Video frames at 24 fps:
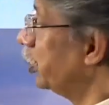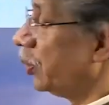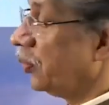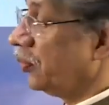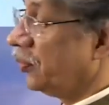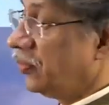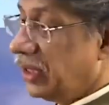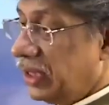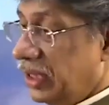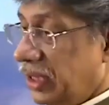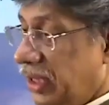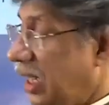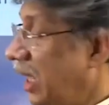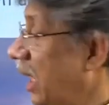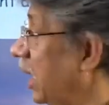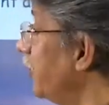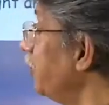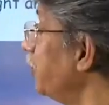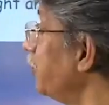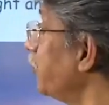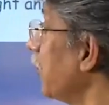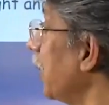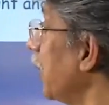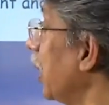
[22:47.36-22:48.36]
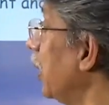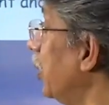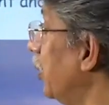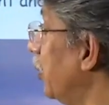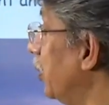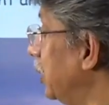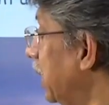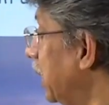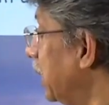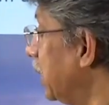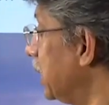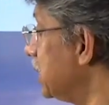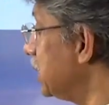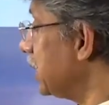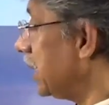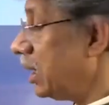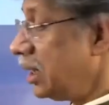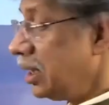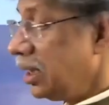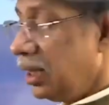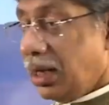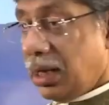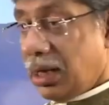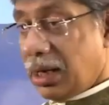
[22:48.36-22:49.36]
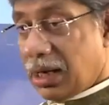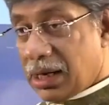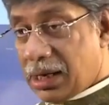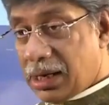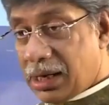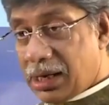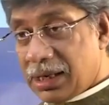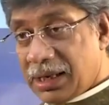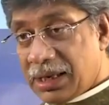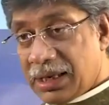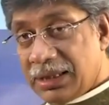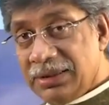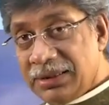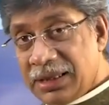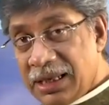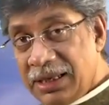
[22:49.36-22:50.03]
to be very high. That is in